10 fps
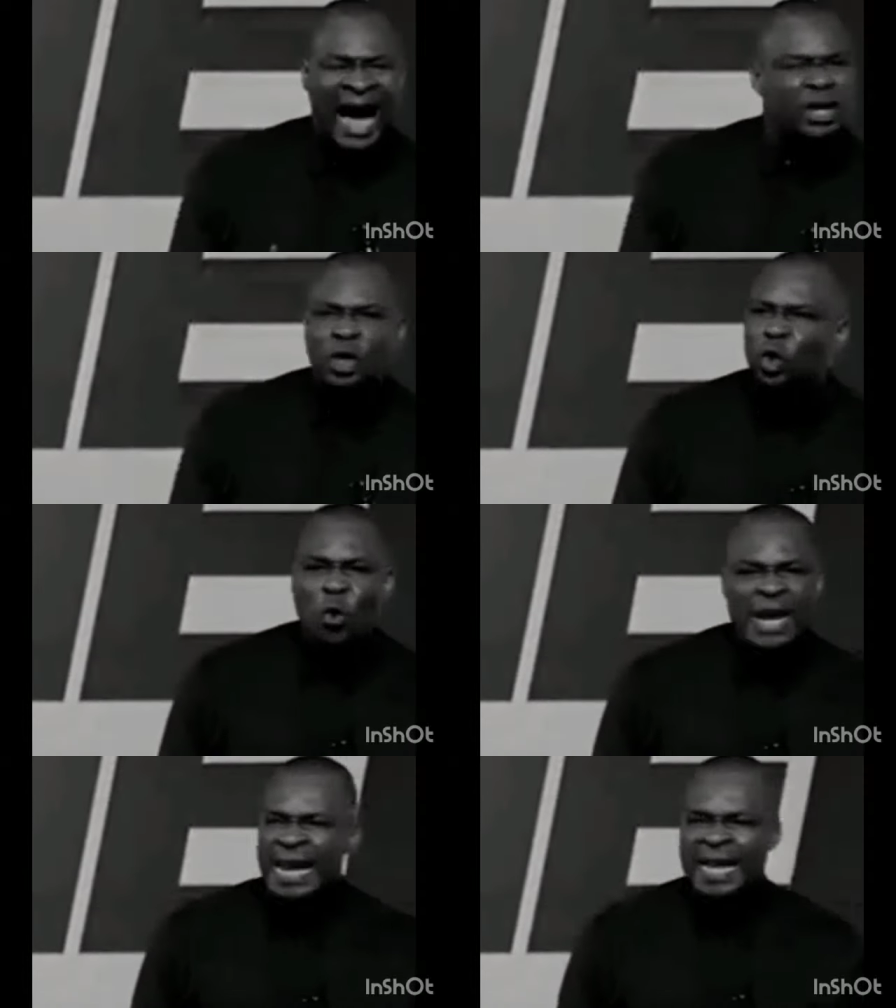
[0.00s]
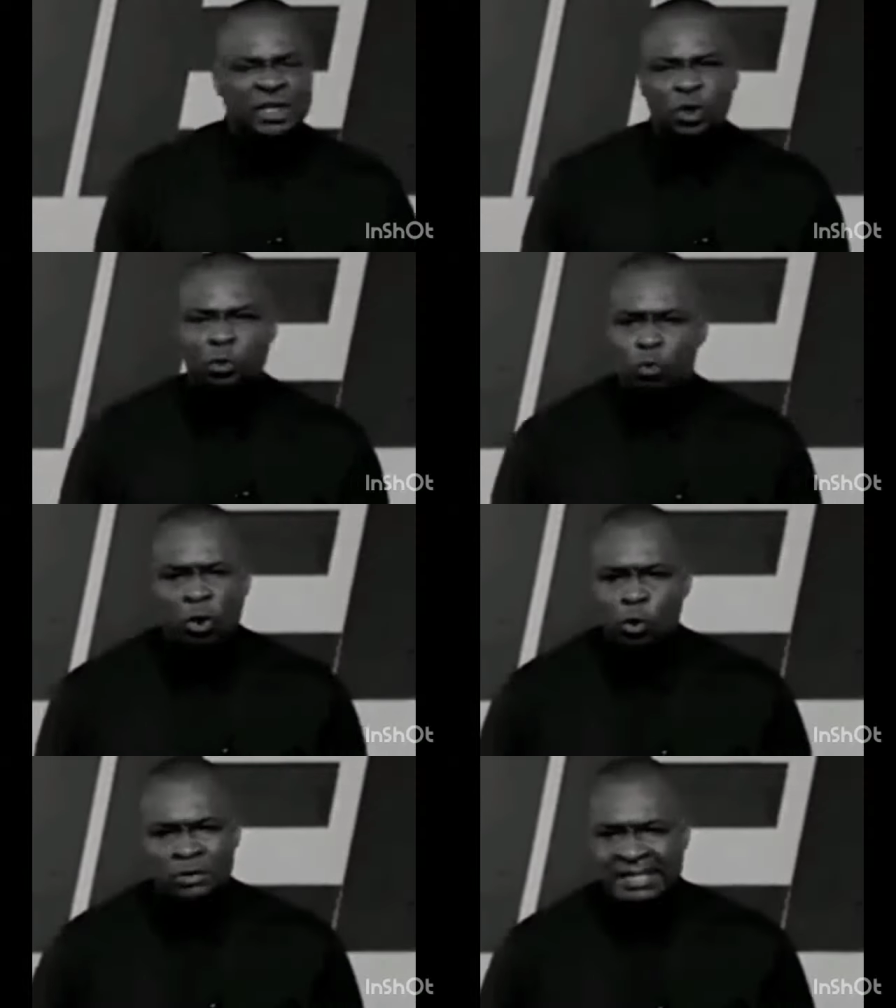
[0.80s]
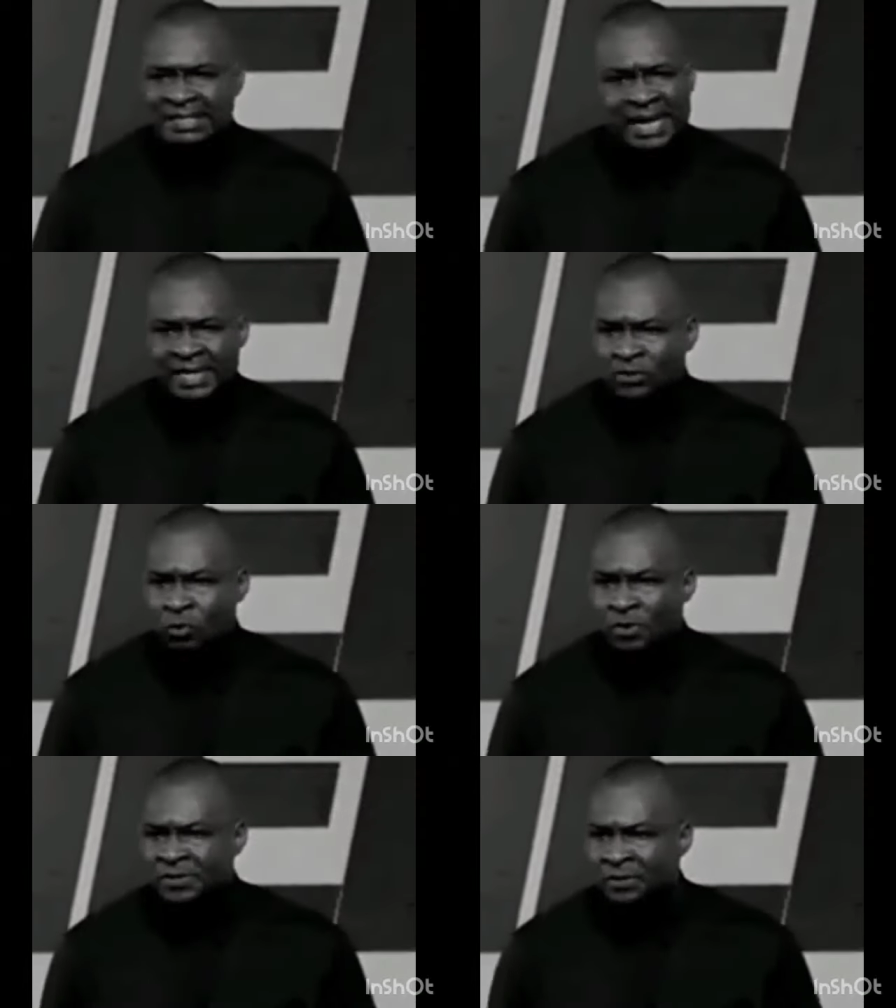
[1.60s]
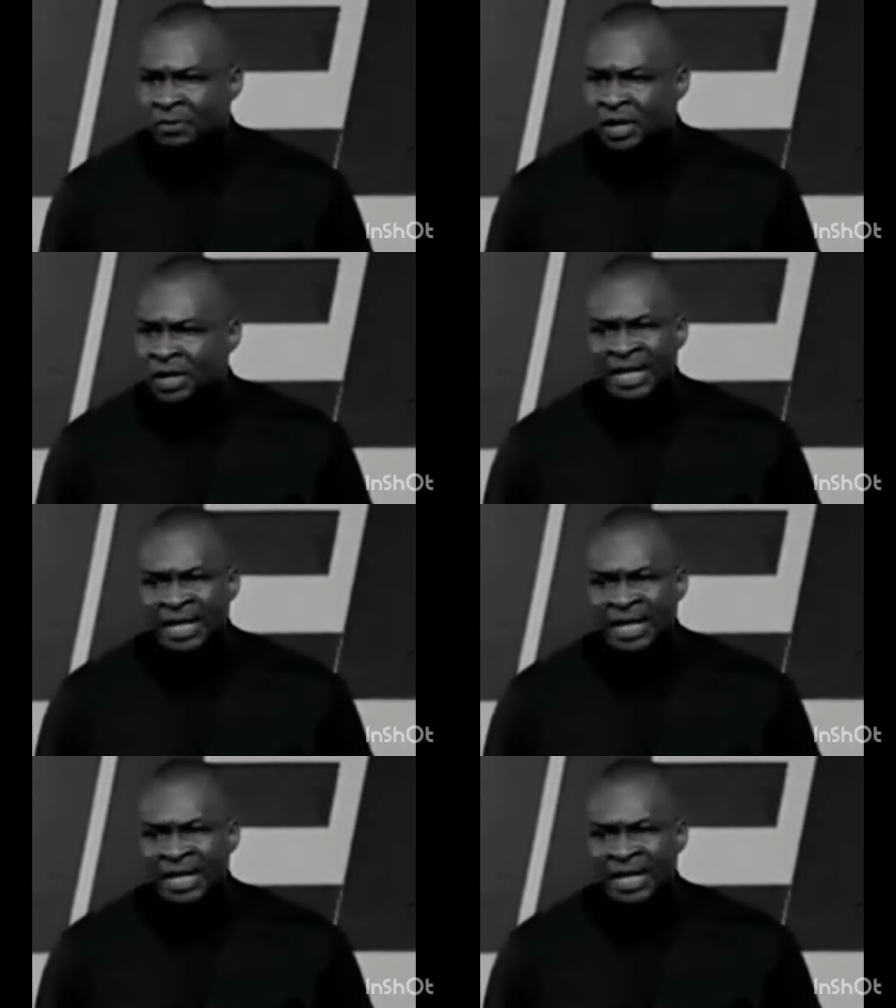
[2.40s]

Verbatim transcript: and no nation will close its gates towards you.